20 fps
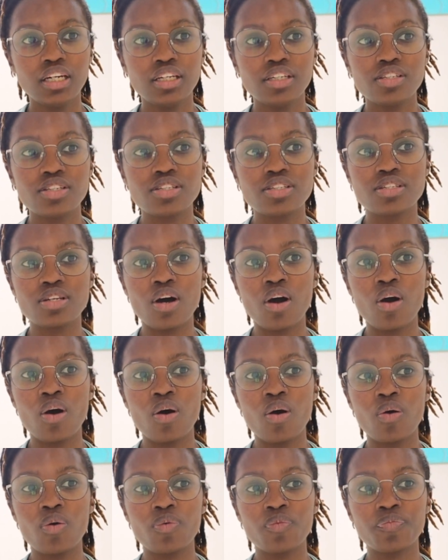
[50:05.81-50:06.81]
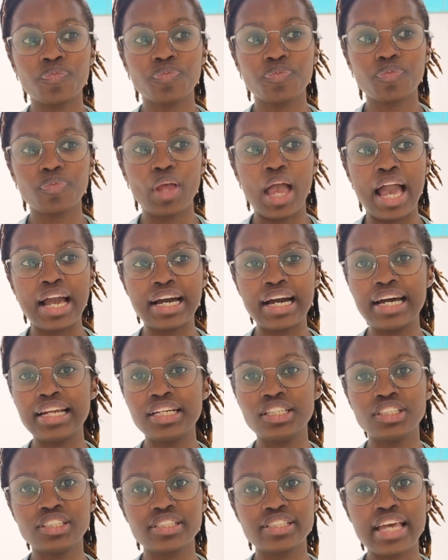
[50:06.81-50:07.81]
So I kind
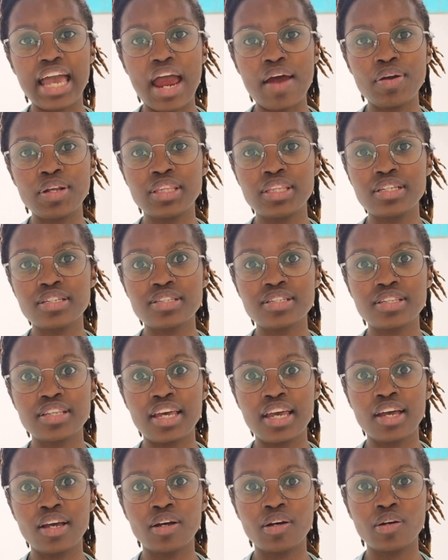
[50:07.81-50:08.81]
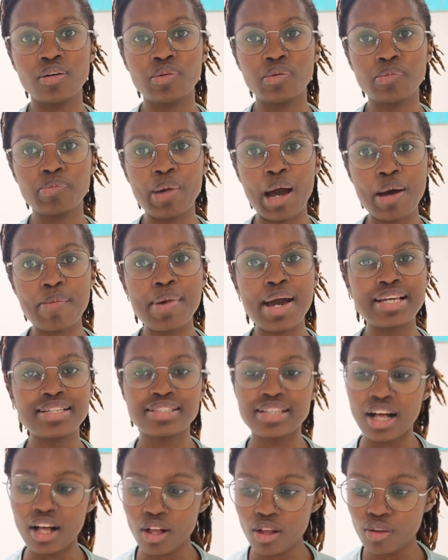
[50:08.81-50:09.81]
of just carried this thing by
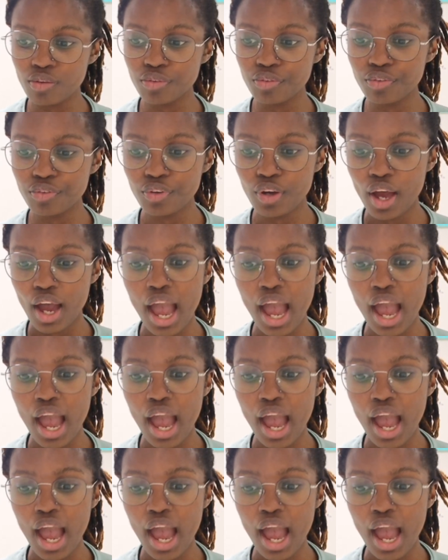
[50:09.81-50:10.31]
myself